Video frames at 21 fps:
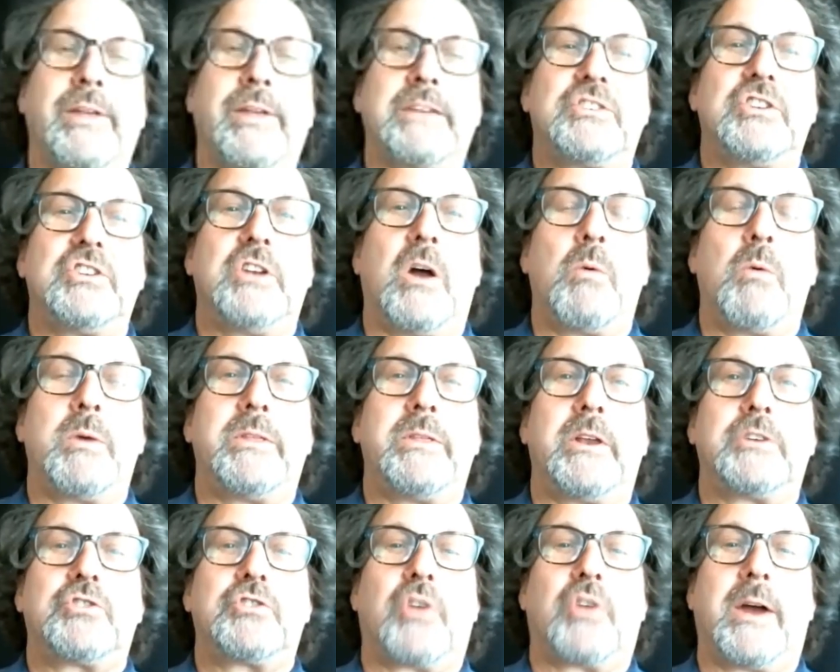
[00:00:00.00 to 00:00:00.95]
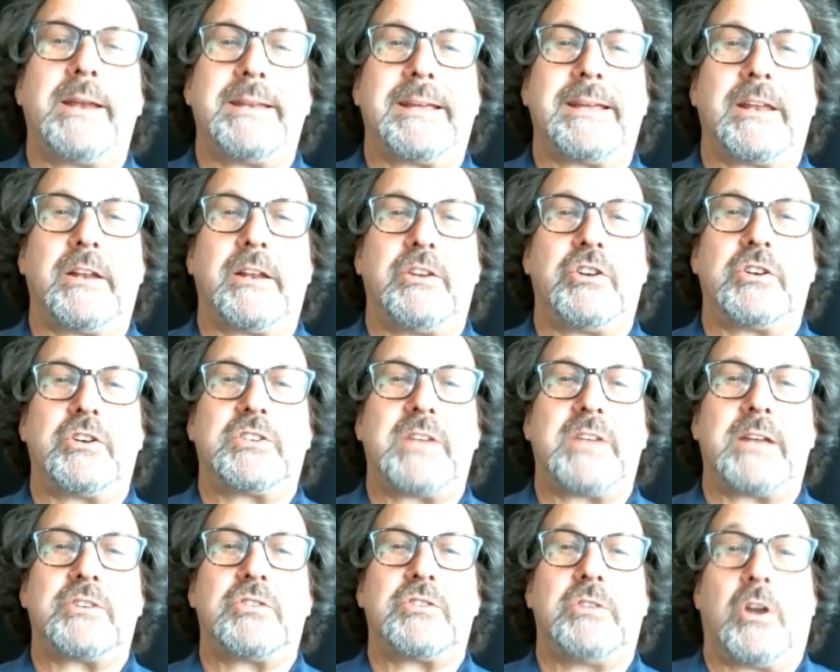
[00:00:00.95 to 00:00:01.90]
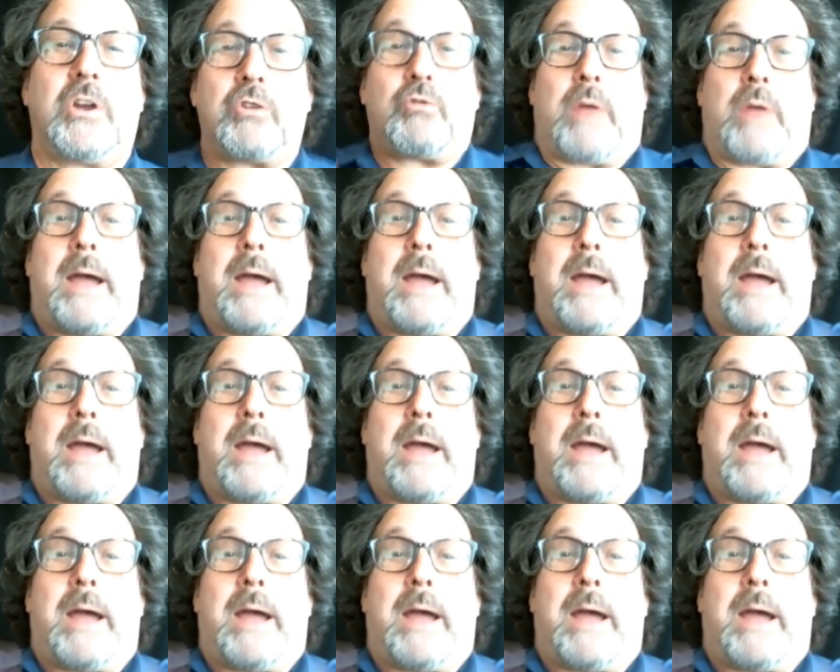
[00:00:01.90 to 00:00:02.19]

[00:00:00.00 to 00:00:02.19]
you know when they're trying to get your attention they'll grab